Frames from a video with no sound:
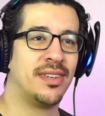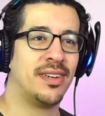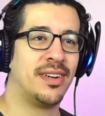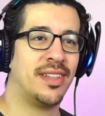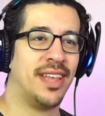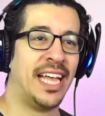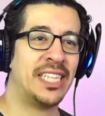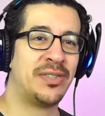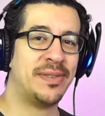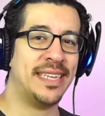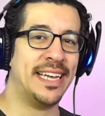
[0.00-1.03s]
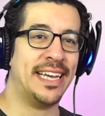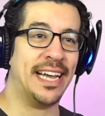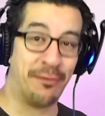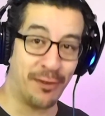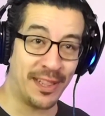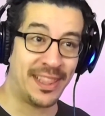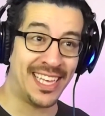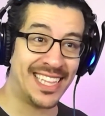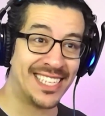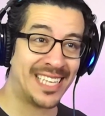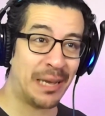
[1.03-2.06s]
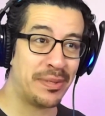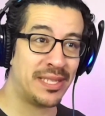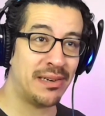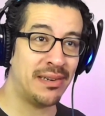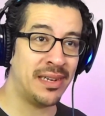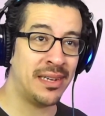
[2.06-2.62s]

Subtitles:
Are they answering everything this episode?